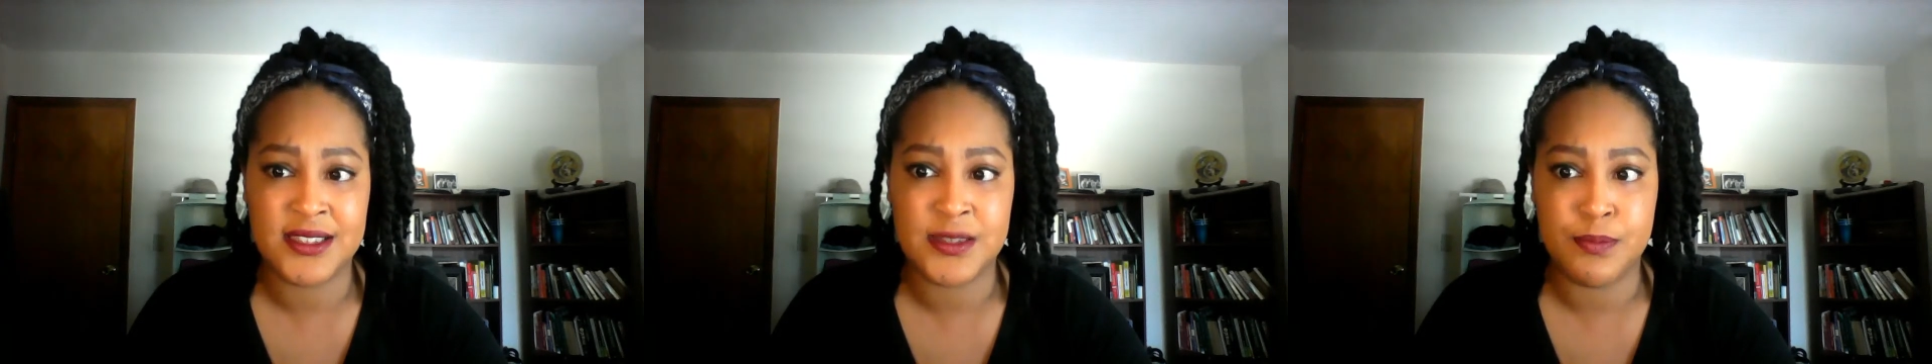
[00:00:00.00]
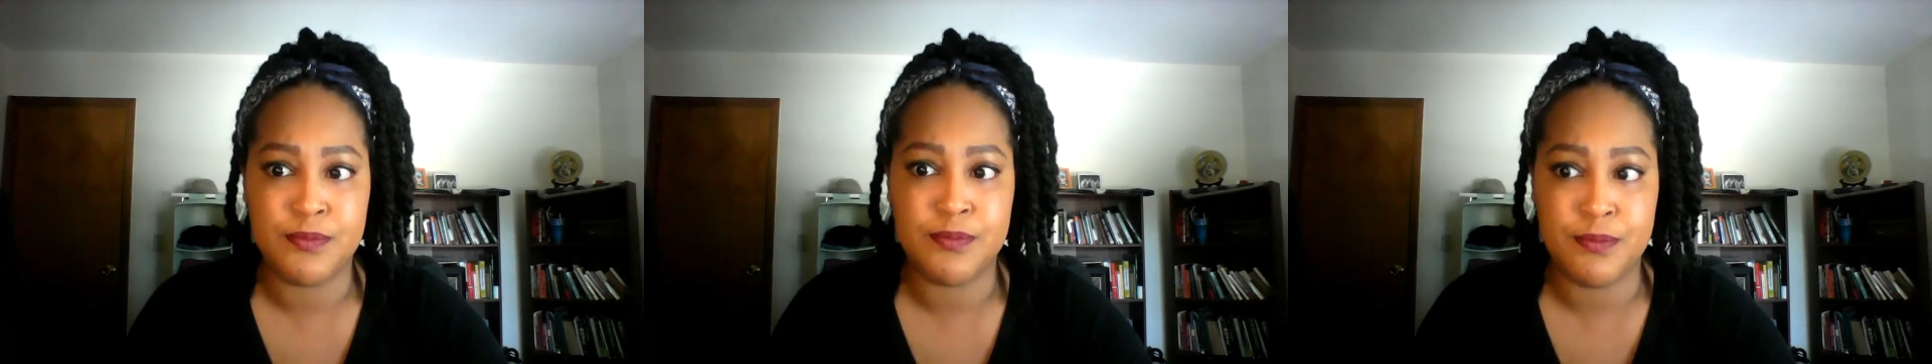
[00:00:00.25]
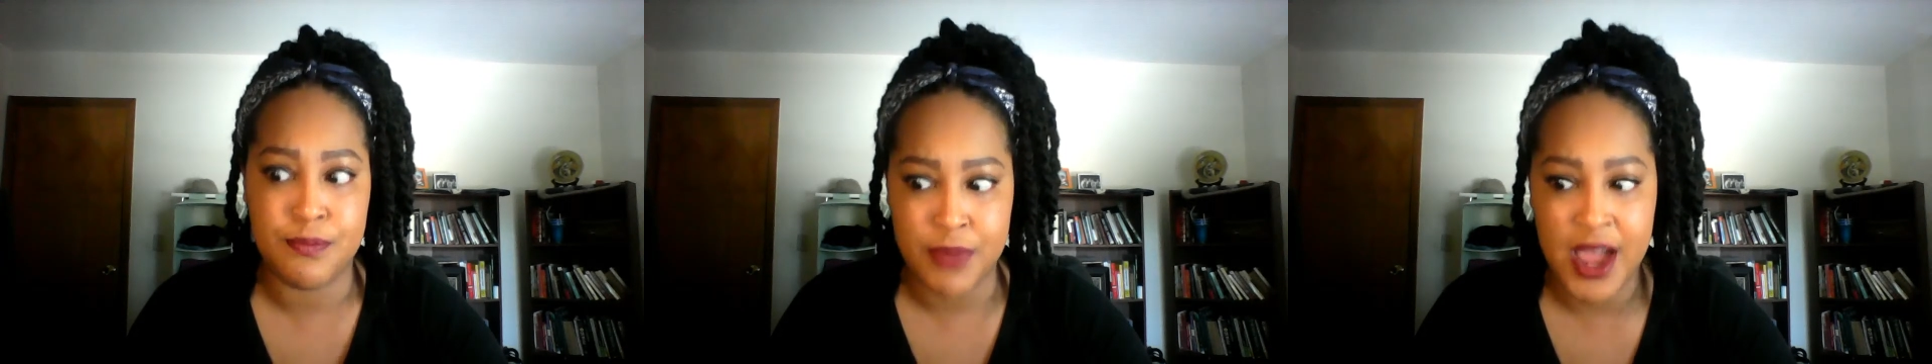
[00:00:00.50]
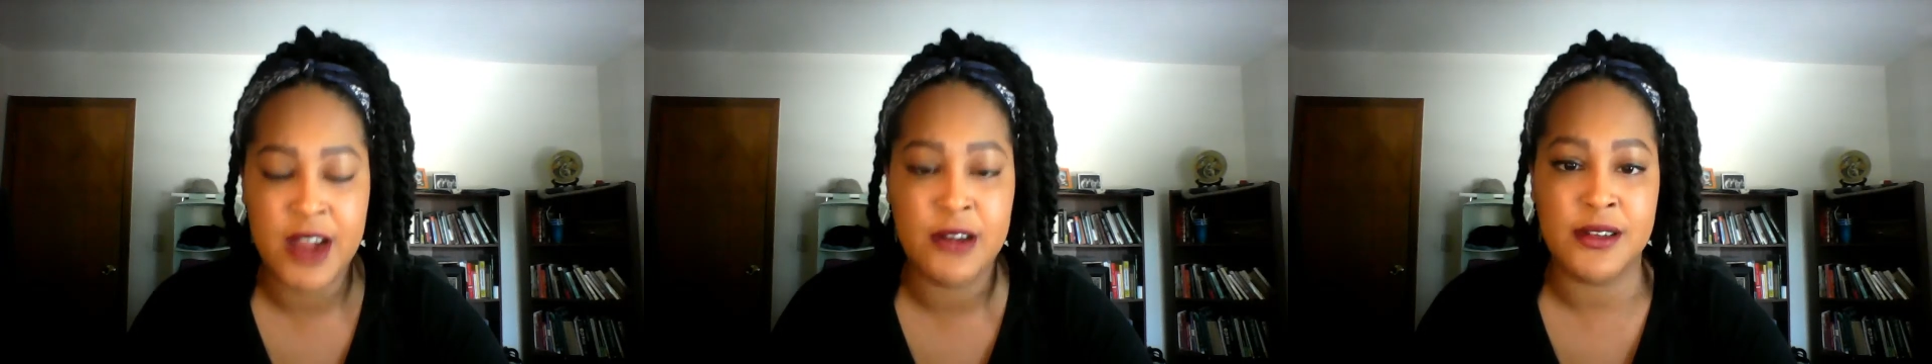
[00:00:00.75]

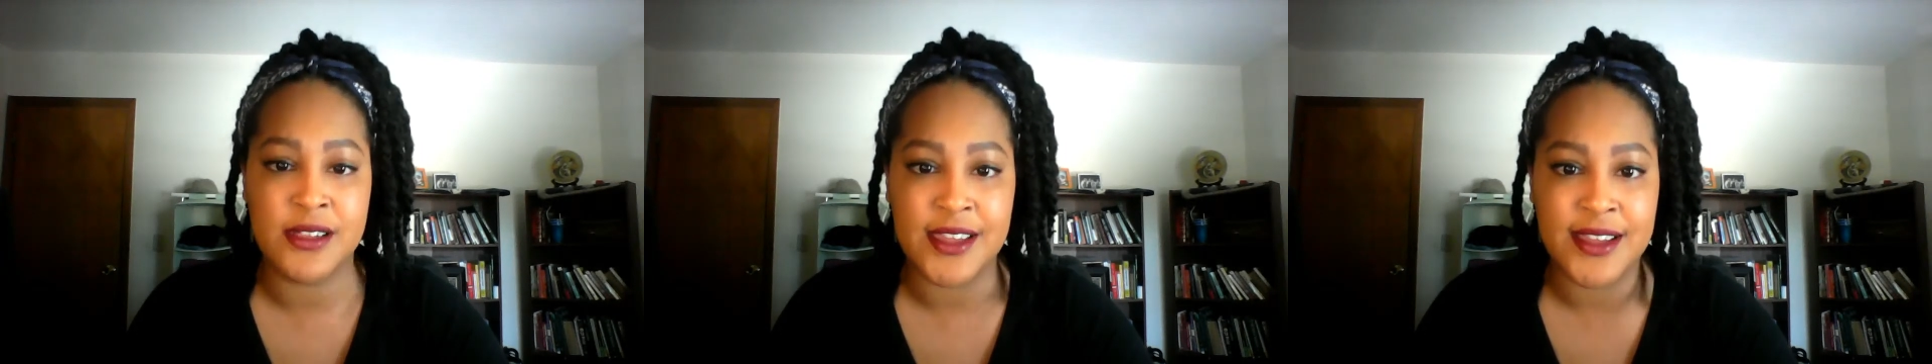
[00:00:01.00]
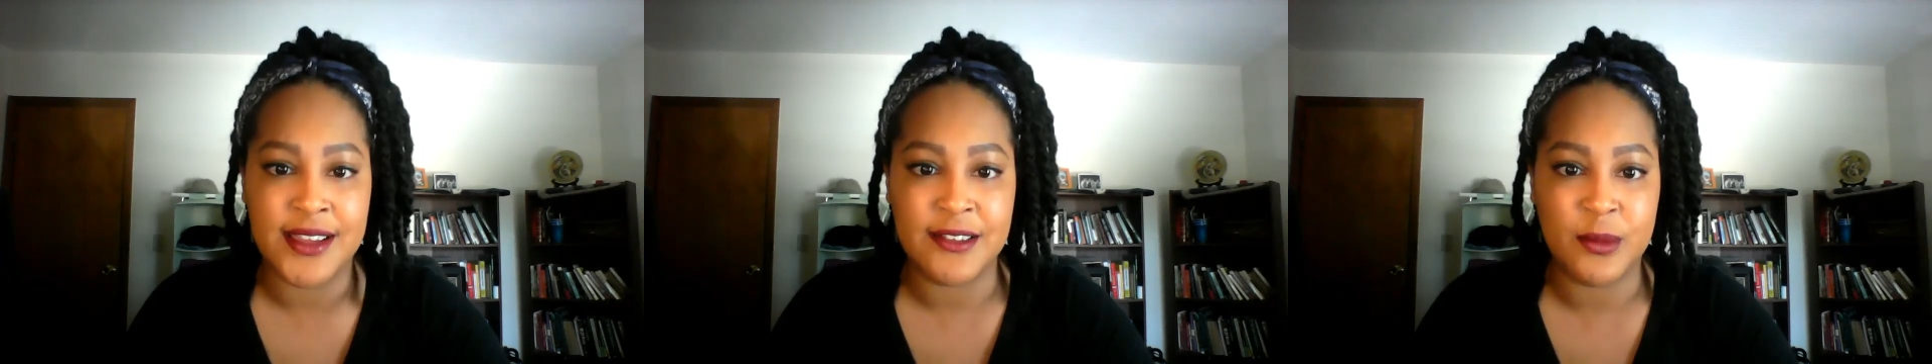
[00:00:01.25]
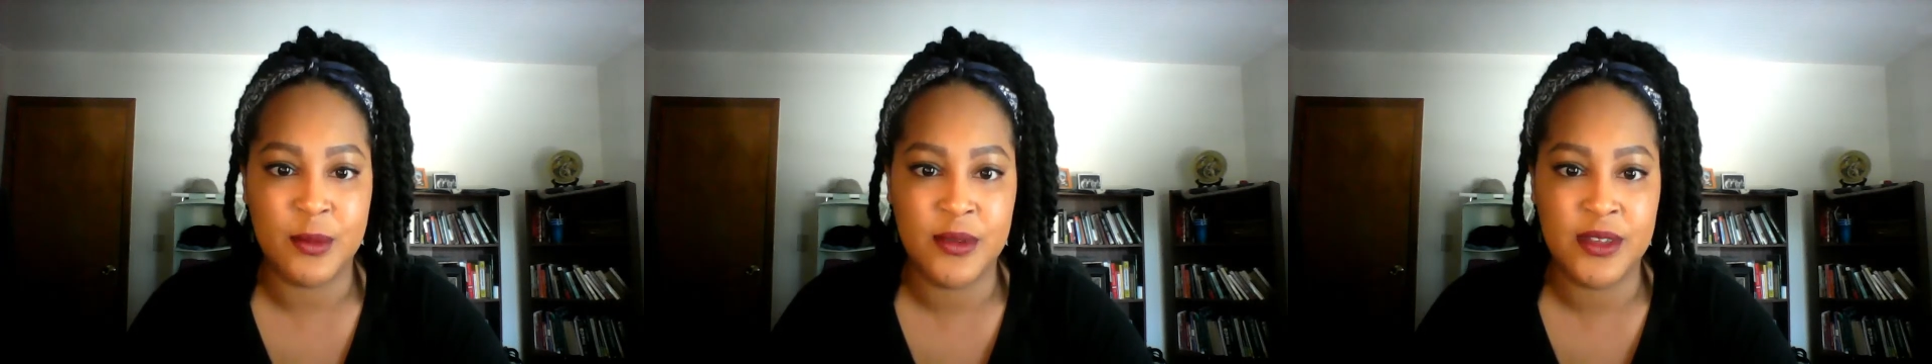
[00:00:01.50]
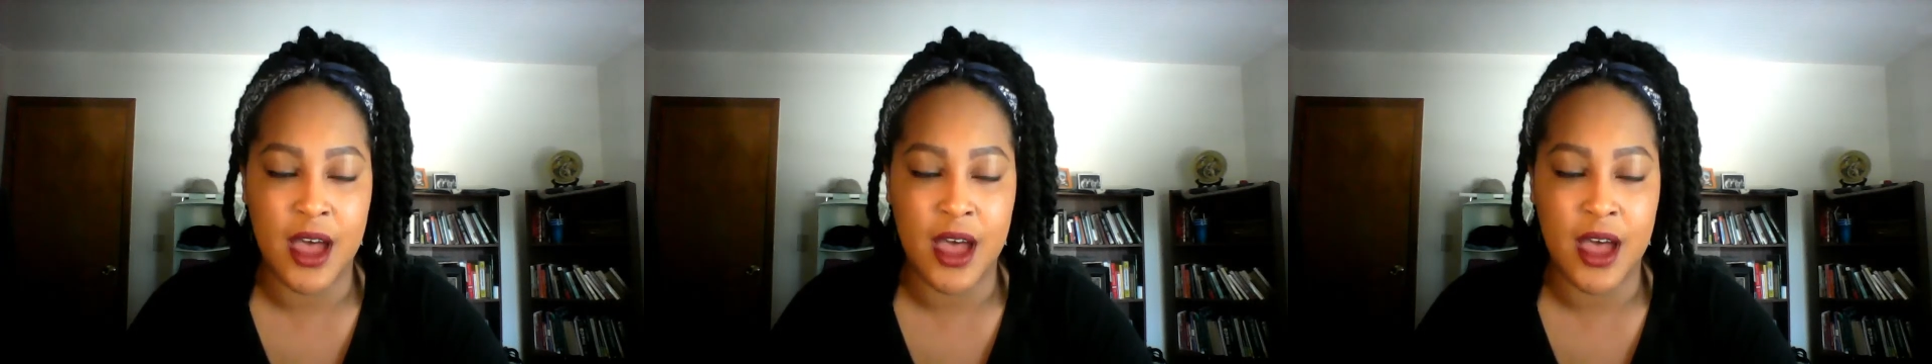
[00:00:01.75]
spiraling